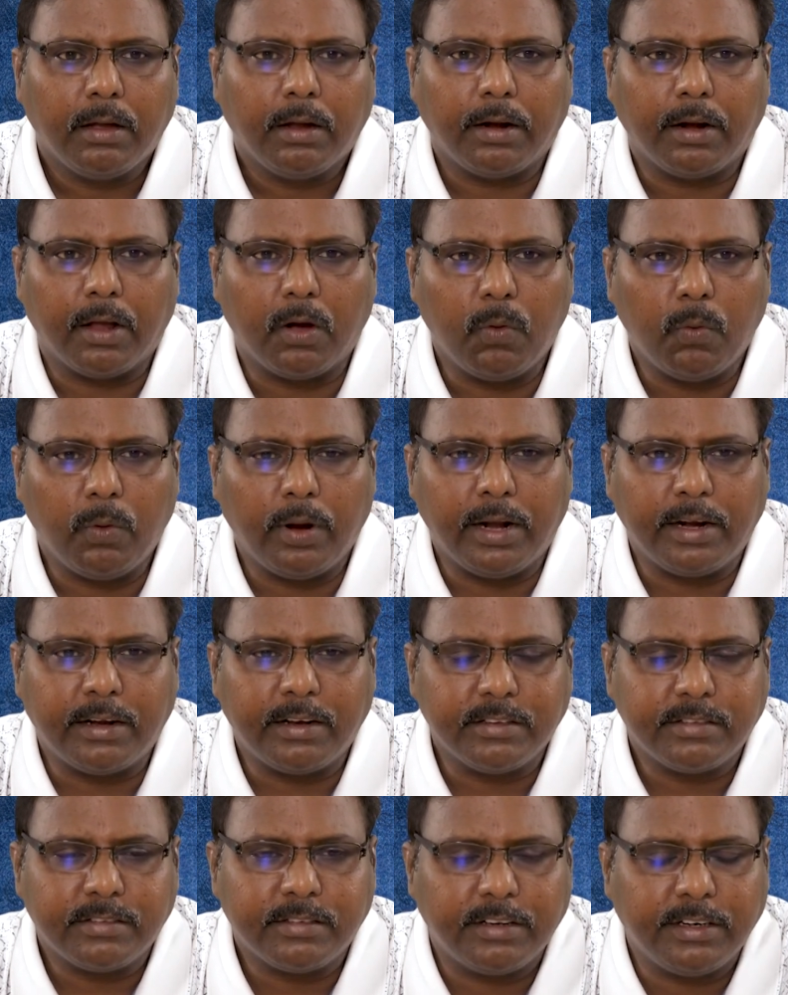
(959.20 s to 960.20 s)
Now let
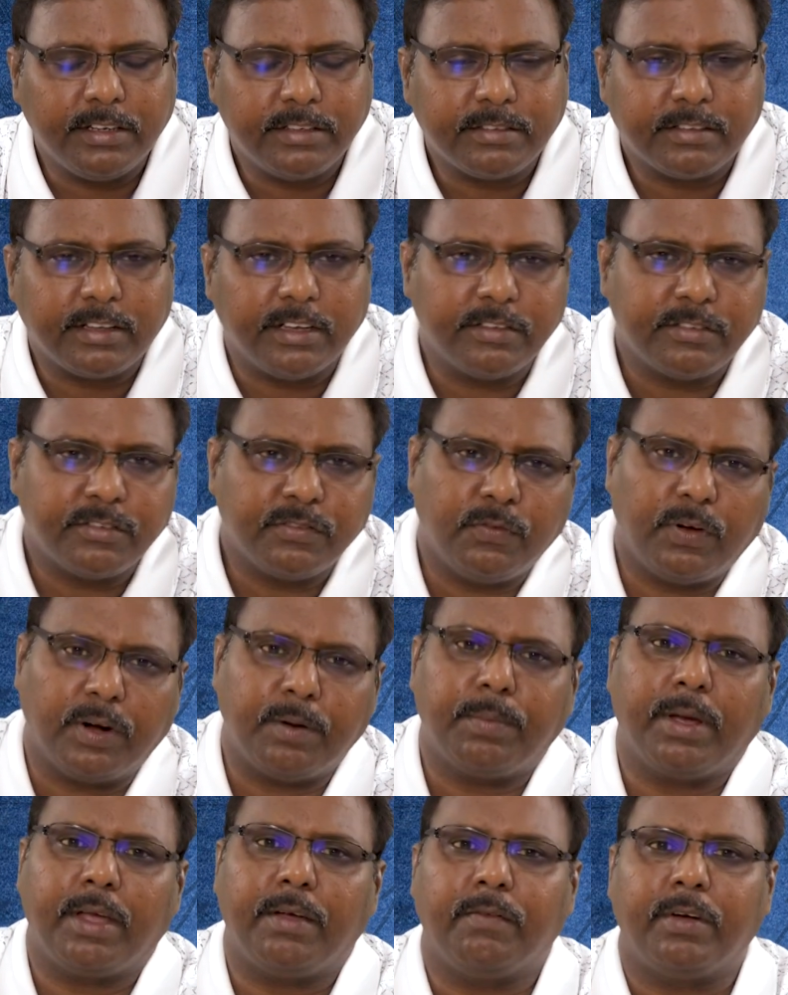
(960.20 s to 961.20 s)
us discuss
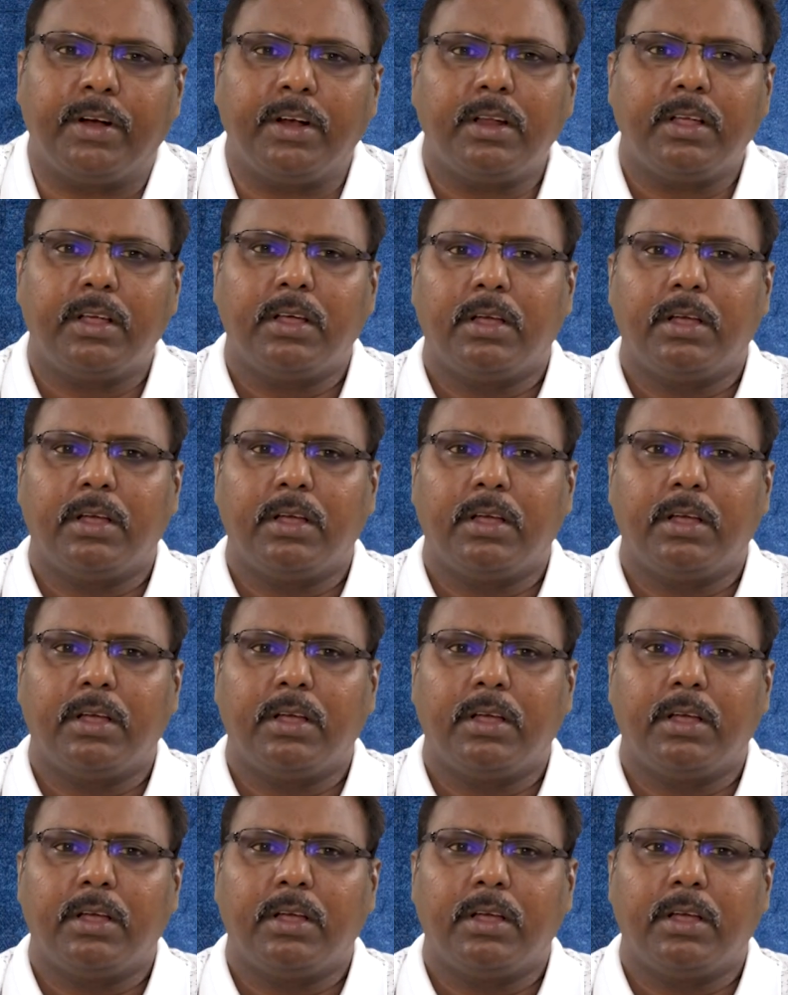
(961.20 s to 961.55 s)
one by one